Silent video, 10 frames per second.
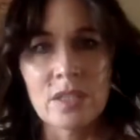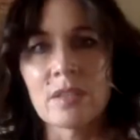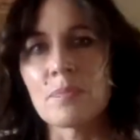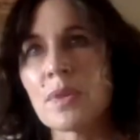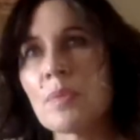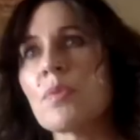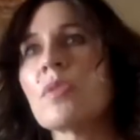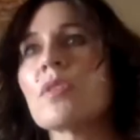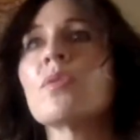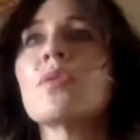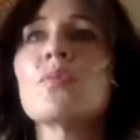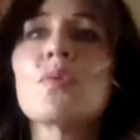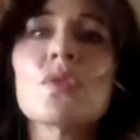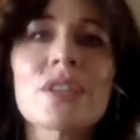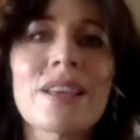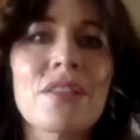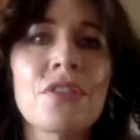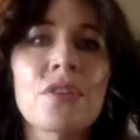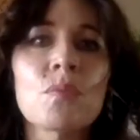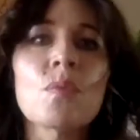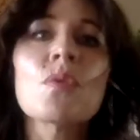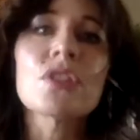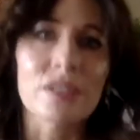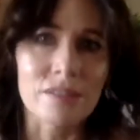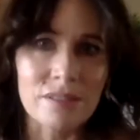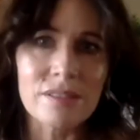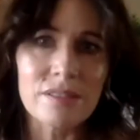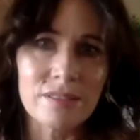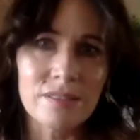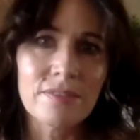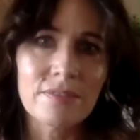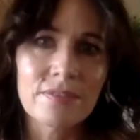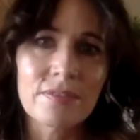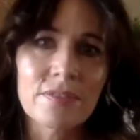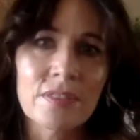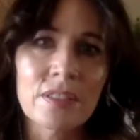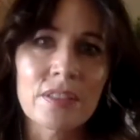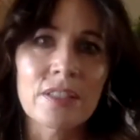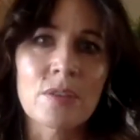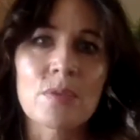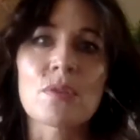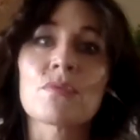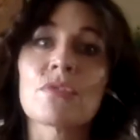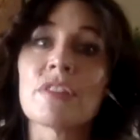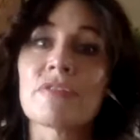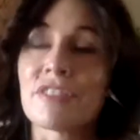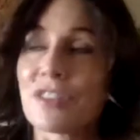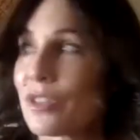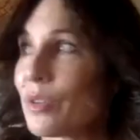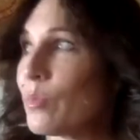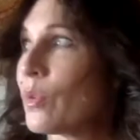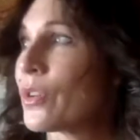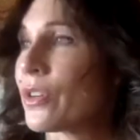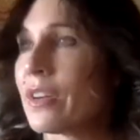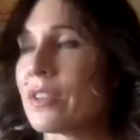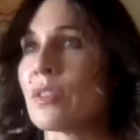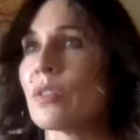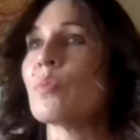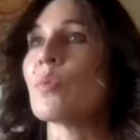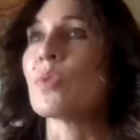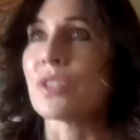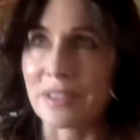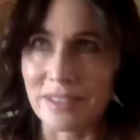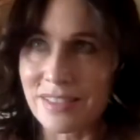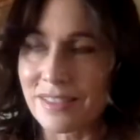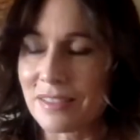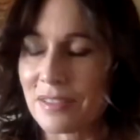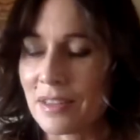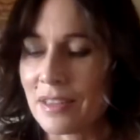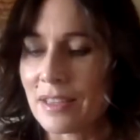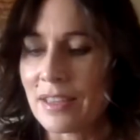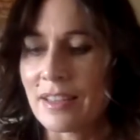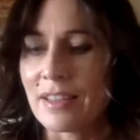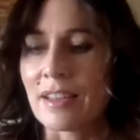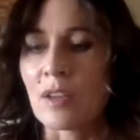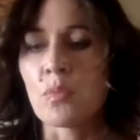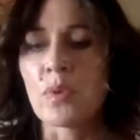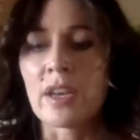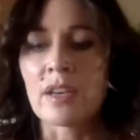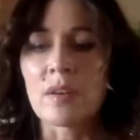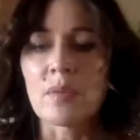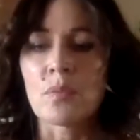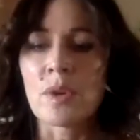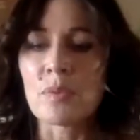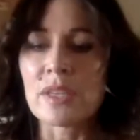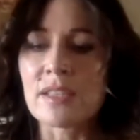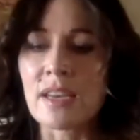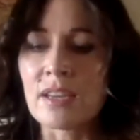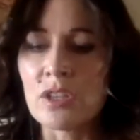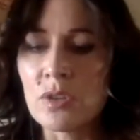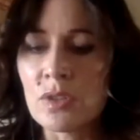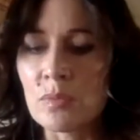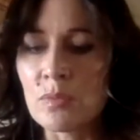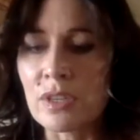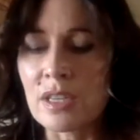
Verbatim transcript: People would call water the waters. There was a reference to water as the waters. And when, when we started using water to